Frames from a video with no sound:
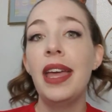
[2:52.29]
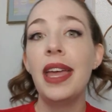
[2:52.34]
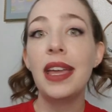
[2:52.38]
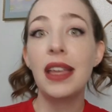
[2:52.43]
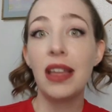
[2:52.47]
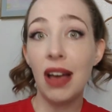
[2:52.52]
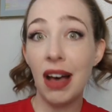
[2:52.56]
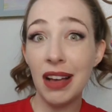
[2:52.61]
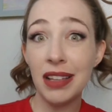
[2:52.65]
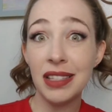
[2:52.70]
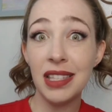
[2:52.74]

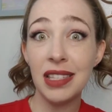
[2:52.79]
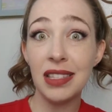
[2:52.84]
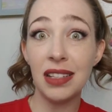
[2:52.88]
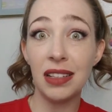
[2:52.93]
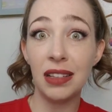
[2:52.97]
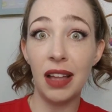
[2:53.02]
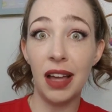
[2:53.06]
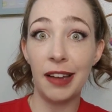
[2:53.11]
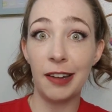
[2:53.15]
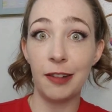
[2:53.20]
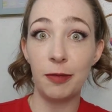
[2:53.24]
It causes a
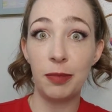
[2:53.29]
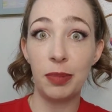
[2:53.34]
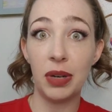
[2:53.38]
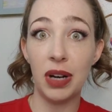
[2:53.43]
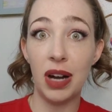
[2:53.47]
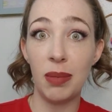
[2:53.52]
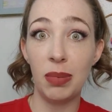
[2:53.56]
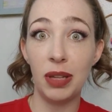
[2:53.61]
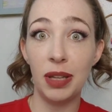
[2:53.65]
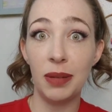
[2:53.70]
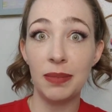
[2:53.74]
lot of
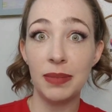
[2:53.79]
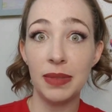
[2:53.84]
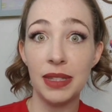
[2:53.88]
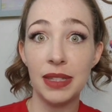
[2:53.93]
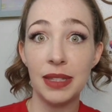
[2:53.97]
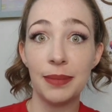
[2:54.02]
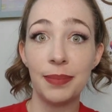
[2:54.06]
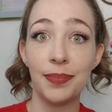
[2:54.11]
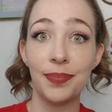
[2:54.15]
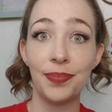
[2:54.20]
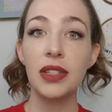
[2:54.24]

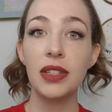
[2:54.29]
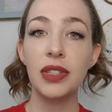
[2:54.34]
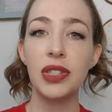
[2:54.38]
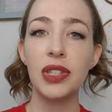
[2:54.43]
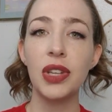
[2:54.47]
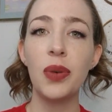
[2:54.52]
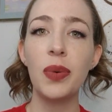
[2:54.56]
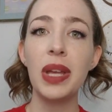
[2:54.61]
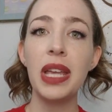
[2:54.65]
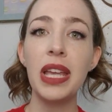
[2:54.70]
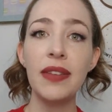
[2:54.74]
problems.
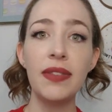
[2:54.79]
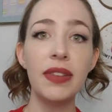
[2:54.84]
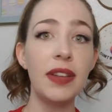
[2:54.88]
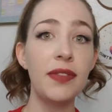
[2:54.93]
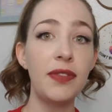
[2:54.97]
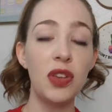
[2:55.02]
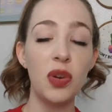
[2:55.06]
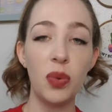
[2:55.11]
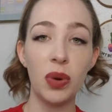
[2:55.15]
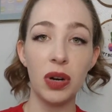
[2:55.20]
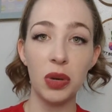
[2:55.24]
So even
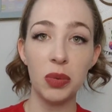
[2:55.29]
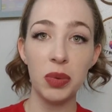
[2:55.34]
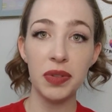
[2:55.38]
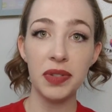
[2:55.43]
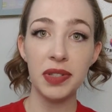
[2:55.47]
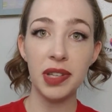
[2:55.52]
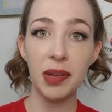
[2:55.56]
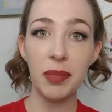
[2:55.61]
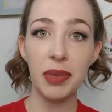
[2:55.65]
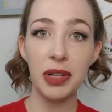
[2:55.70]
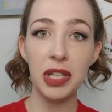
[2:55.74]
if you work
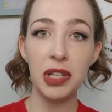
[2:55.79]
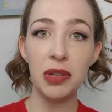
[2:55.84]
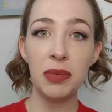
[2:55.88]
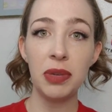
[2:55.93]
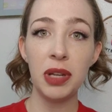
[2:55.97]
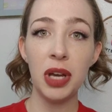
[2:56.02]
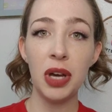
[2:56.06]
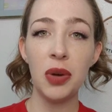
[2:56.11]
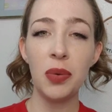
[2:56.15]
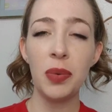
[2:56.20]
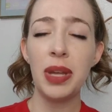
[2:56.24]
with someone
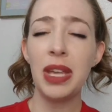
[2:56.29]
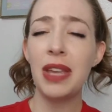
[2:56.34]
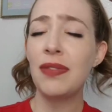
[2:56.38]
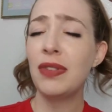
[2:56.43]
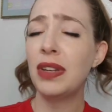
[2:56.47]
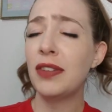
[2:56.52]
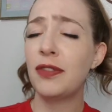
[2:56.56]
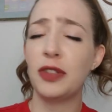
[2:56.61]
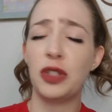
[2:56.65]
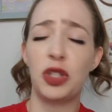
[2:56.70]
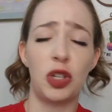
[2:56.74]

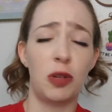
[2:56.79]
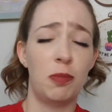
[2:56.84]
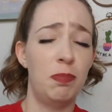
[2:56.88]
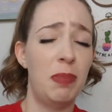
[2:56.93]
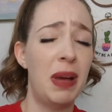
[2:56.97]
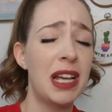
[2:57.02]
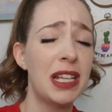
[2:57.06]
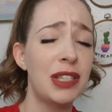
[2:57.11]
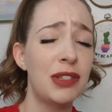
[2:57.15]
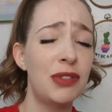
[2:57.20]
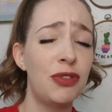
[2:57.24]
even if it's your
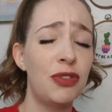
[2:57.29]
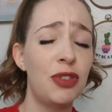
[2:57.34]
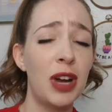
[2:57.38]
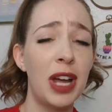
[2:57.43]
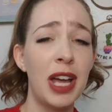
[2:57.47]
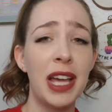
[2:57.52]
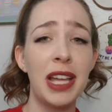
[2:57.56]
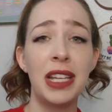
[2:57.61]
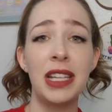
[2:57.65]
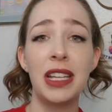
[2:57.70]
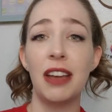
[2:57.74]
best
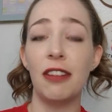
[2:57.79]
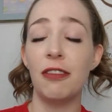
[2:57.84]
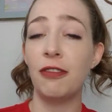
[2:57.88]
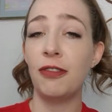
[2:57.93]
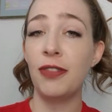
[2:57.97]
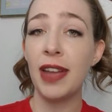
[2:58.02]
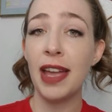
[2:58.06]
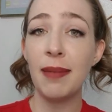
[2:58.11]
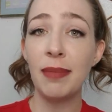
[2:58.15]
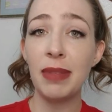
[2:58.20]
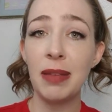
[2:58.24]
friend, a
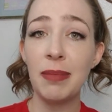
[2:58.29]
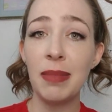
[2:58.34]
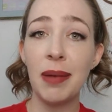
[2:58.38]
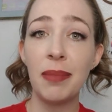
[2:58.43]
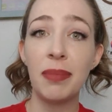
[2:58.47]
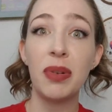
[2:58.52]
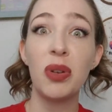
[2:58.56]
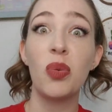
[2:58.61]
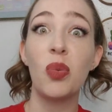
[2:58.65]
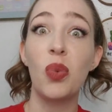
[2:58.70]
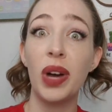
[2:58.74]
family
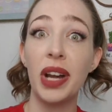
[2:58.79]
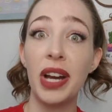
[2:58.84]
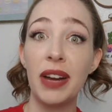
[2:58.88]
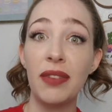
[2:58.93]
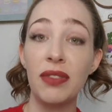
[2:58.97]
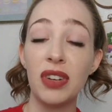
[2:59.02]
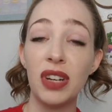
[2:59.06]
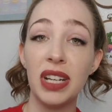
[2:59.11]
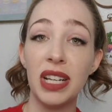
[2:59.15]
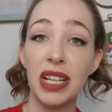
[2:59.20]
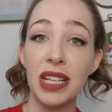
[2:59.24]
member,
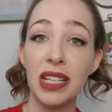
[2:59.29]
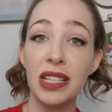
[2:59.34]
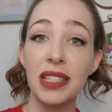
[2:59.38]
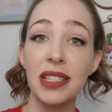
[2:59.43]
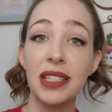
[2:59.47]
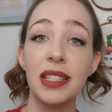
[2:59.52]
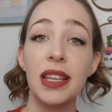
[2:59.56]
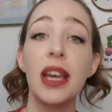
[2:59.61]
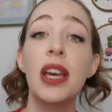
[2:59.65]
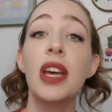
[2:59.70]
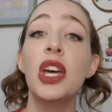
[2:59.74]
whatever it
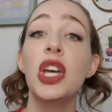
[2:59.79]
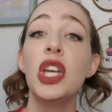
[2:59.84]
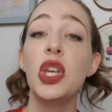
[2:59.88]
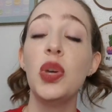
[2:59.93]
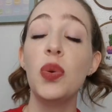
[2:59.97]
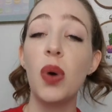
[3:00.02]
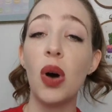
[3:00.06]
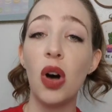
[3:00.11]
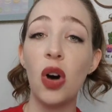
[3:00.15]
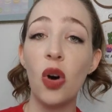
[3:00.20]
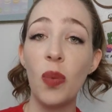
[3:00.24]
is,
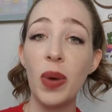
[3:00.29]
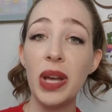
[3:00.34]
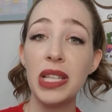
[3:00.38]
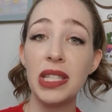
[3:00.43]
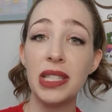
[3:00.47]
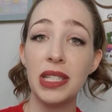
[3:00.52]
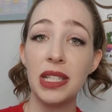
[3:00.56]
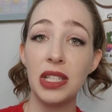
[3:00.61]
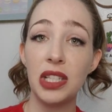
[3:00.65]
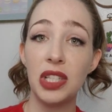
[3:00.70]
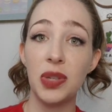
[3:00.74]
you
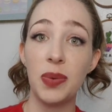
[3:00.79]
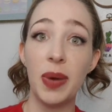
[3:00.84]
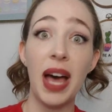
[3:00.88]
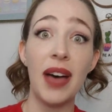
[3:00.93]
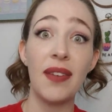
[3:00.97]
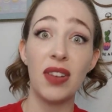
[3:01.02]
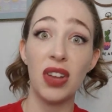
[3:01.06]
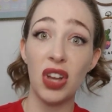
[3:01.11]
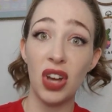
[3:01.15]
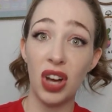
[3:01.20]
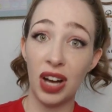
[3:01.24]
always need to have a